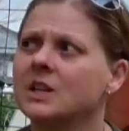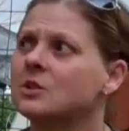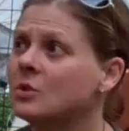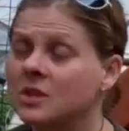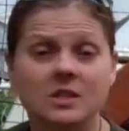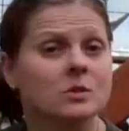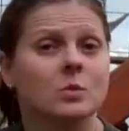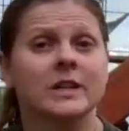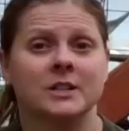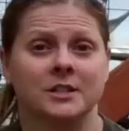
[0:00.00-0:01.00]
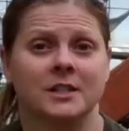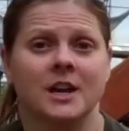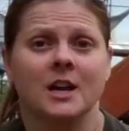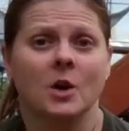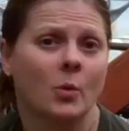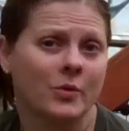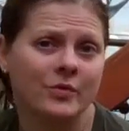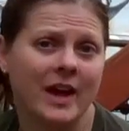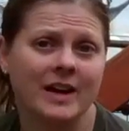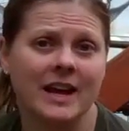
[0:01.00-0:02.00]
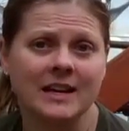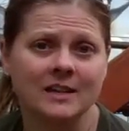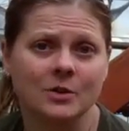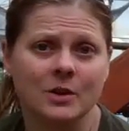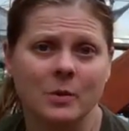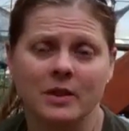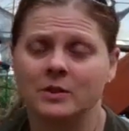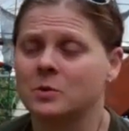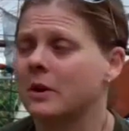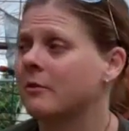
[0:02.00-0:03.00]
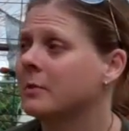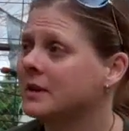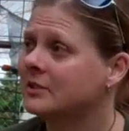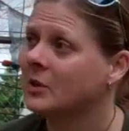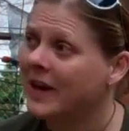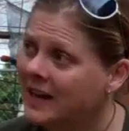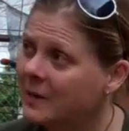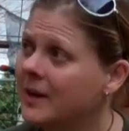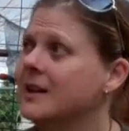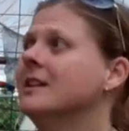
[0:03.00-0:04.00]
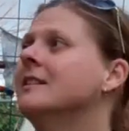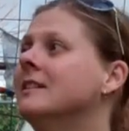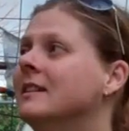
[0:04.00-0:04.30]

So this is weird. We've had 80-degree weathers, whatever. But so anyway,